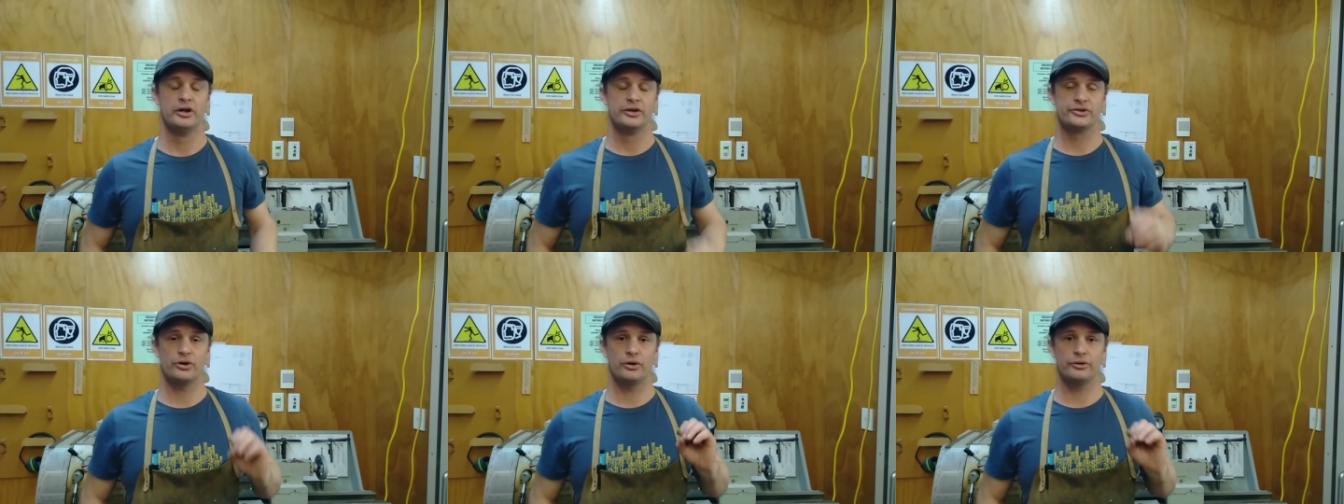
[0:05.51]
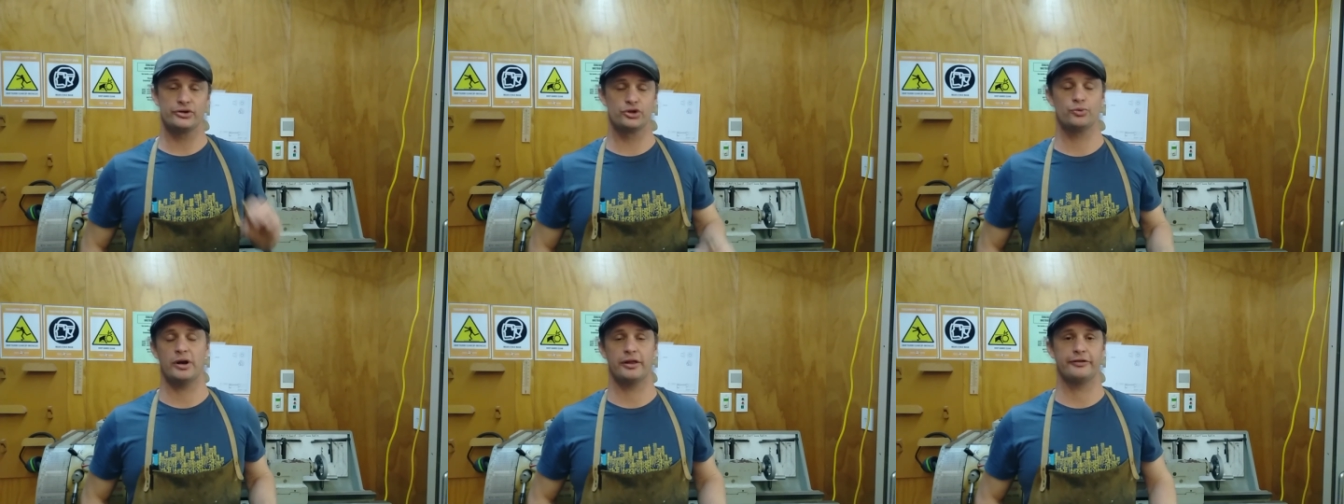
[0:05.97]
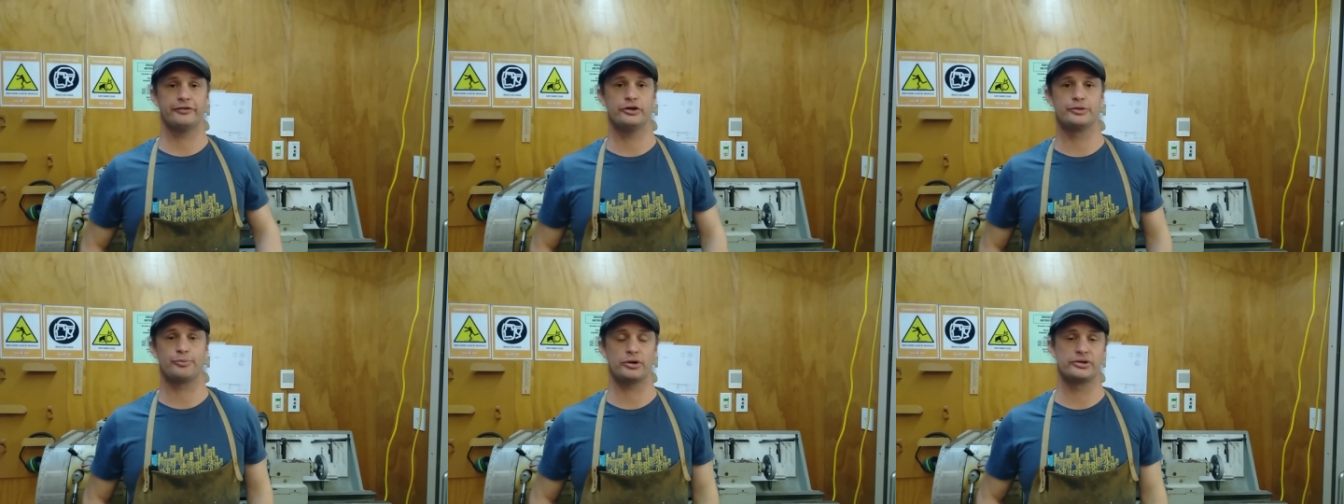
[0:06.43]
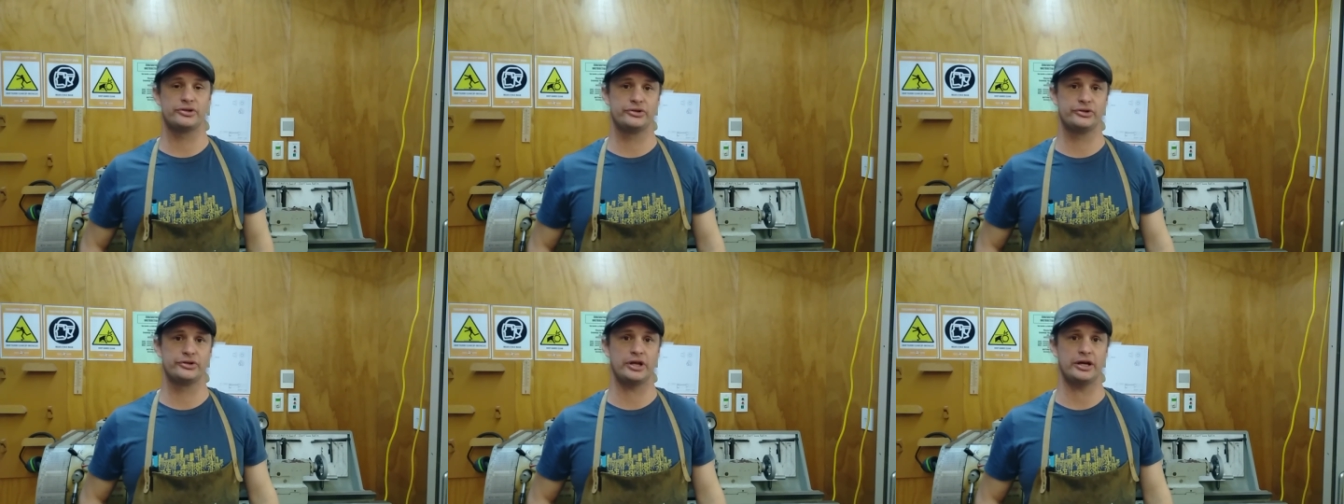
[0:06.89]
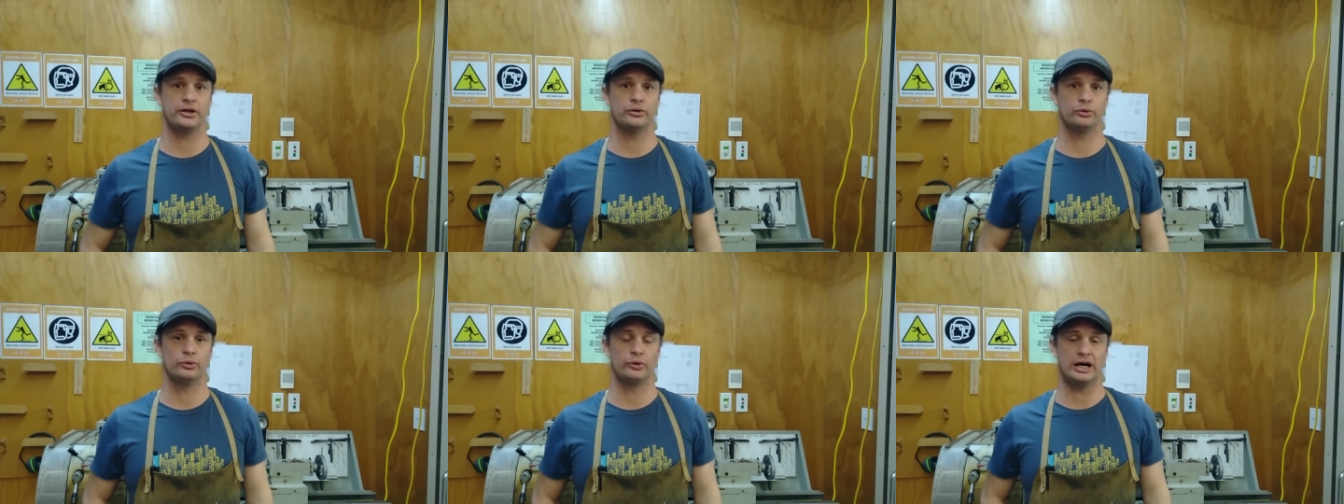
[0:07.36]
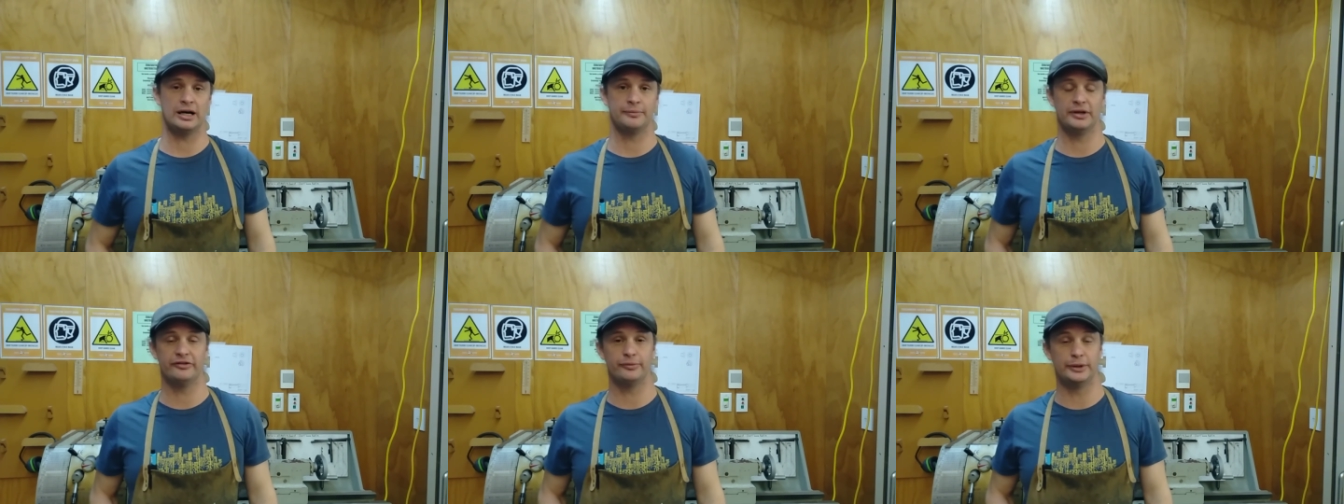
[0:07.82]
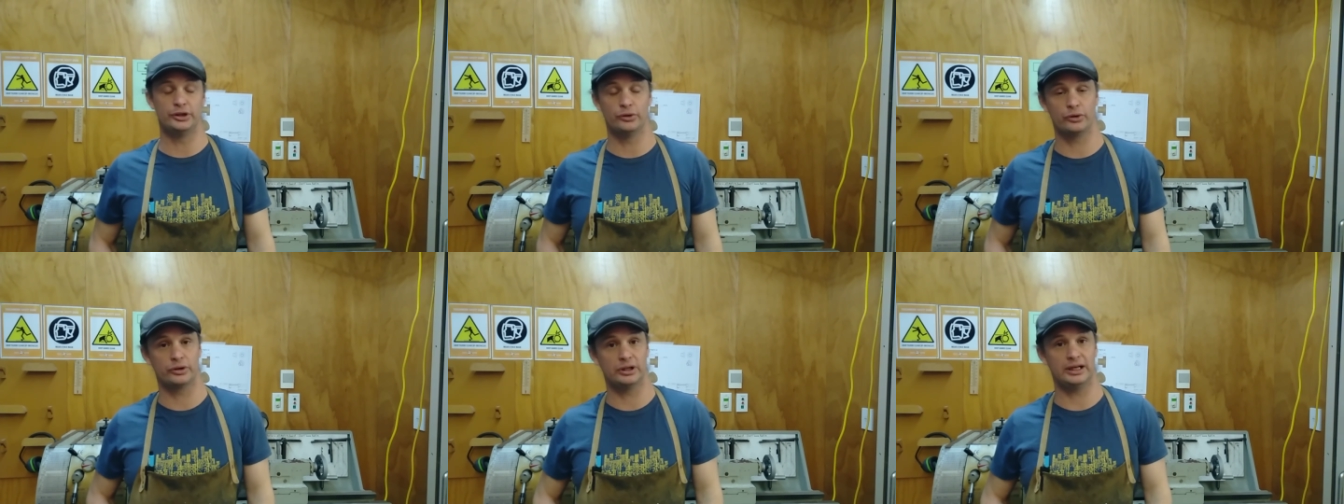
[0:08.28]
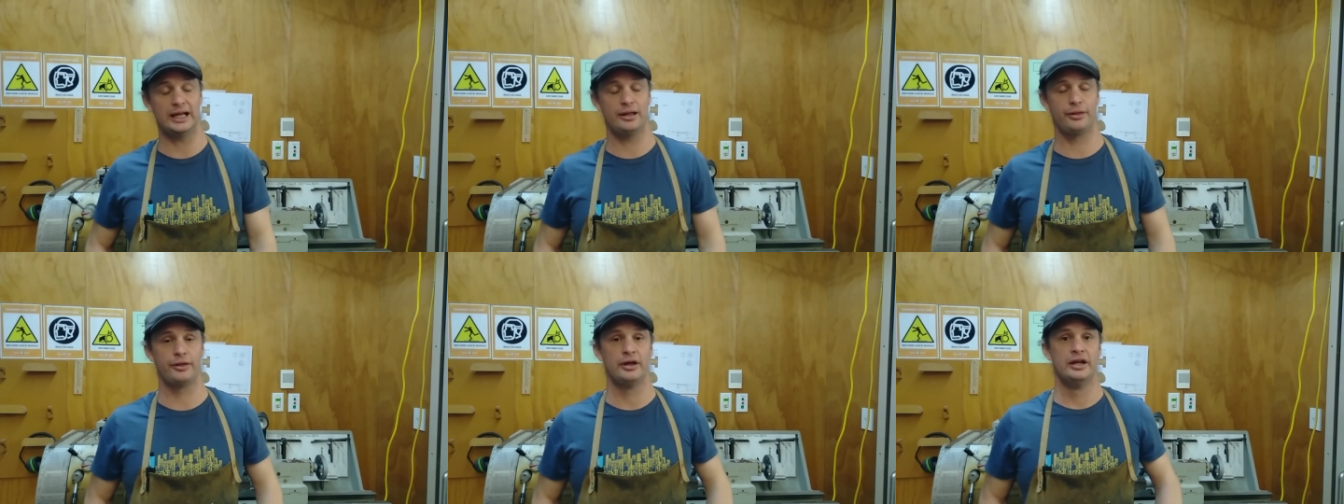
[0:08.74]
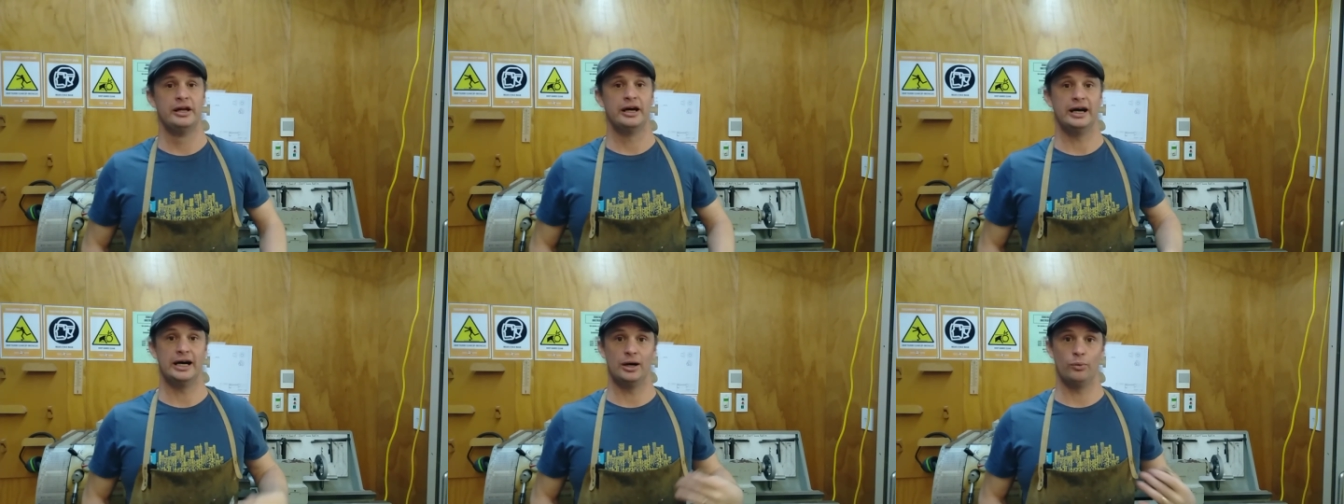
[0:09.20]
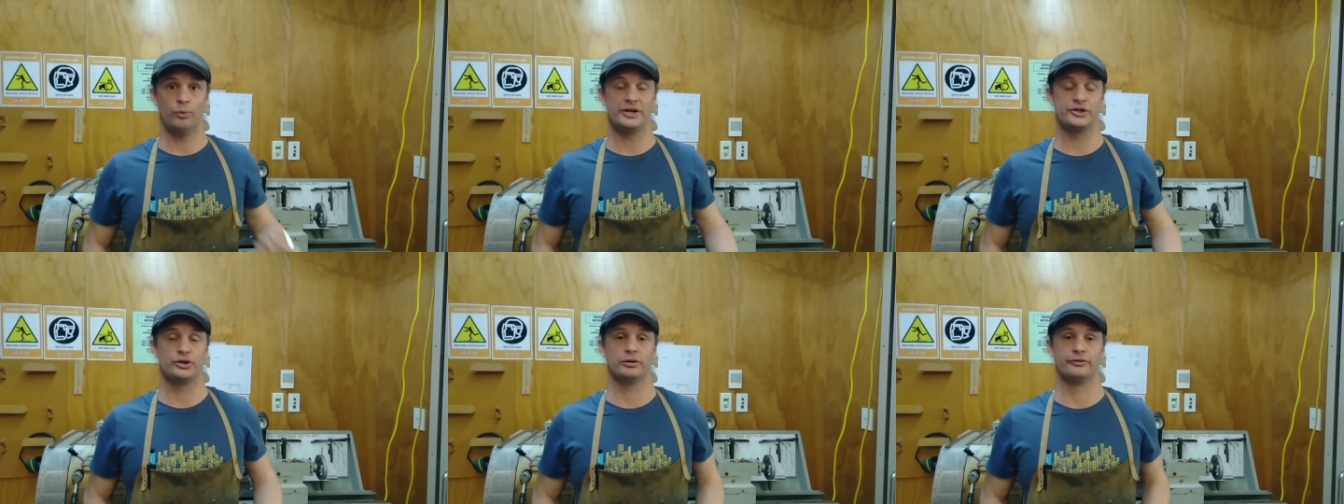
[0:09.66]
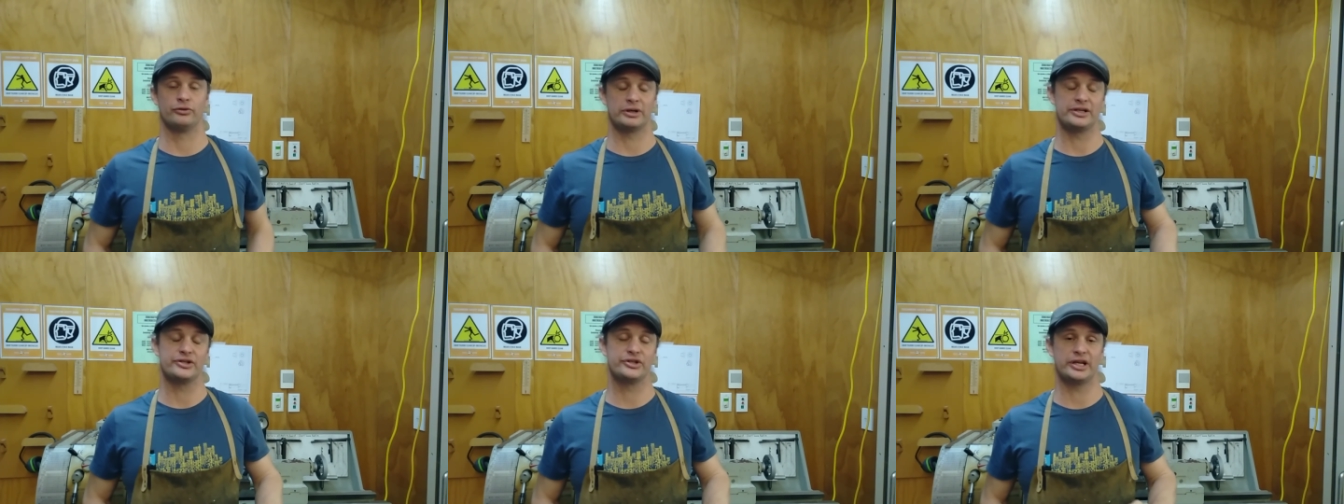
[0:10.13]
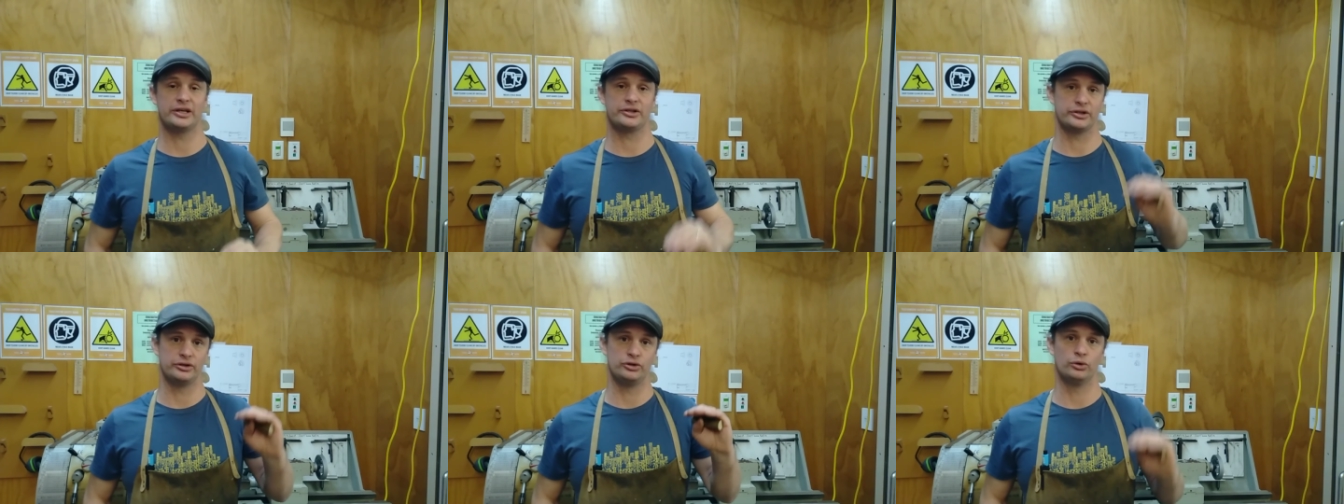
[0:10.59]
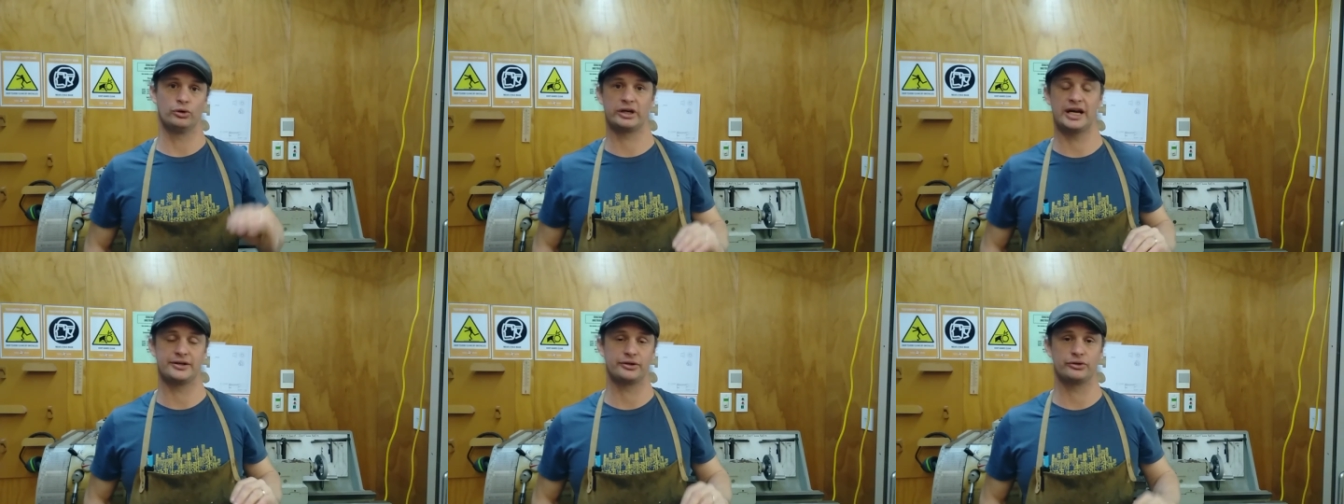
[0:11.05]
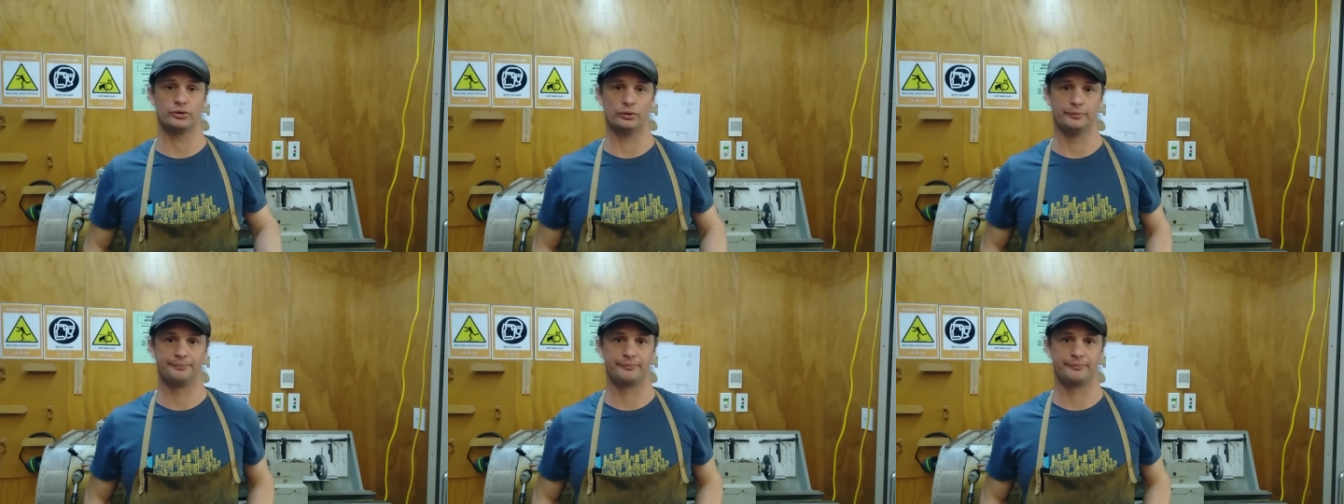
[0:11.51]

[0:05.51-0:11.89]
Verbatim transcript: So this is one of the first processes that you'll um, ever be doing on a lathe uh, once you have already centered your cutting tool.